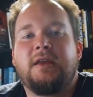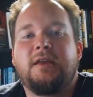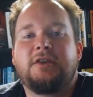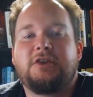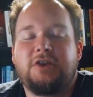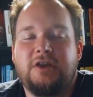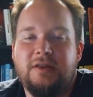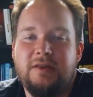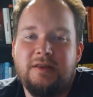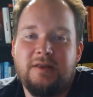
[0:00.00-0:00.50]

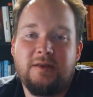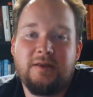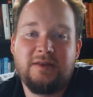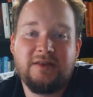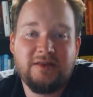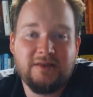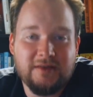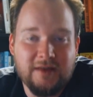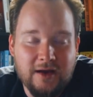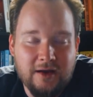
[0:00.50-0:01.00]
She'd
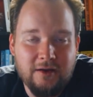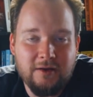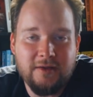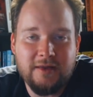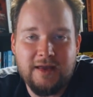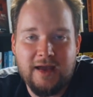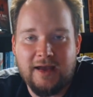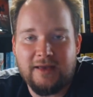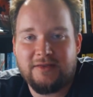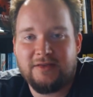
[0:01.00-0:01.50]
sell
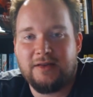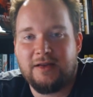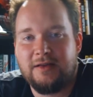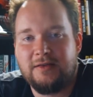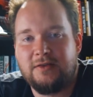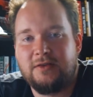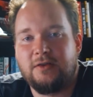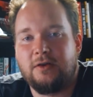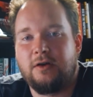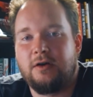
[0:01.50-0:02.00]
the
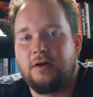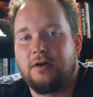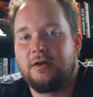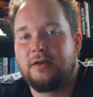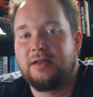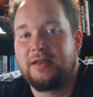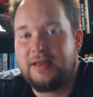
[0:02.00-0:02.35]
assets on